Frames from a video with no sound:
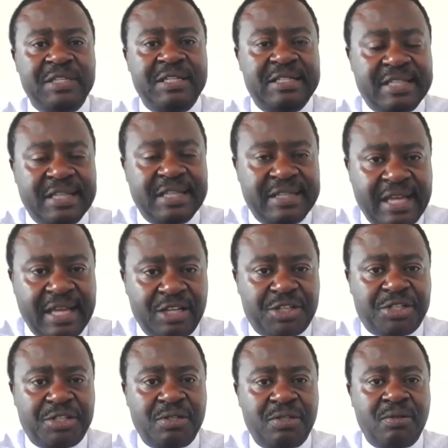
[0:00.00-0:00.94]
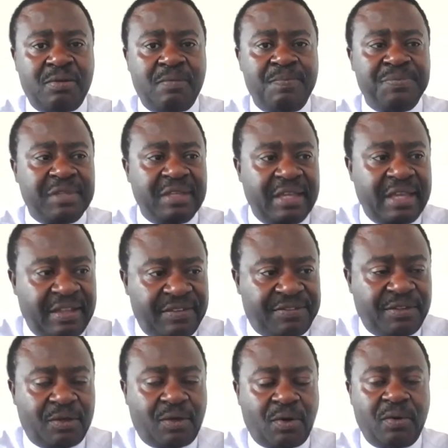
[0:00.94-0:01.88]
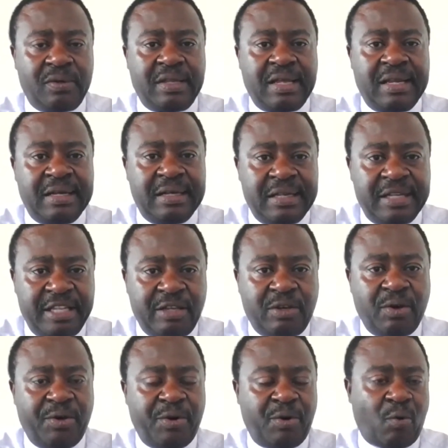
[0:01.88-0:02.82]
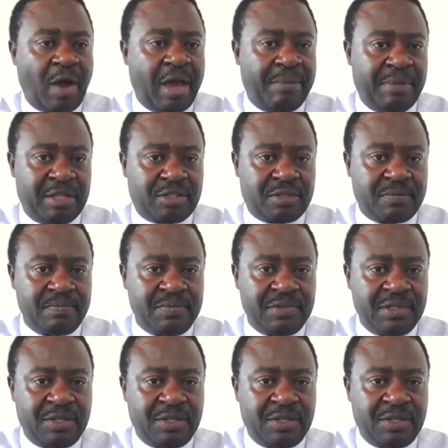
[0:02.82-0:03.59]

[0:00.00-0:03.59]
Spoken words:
international ethical and legal requirements.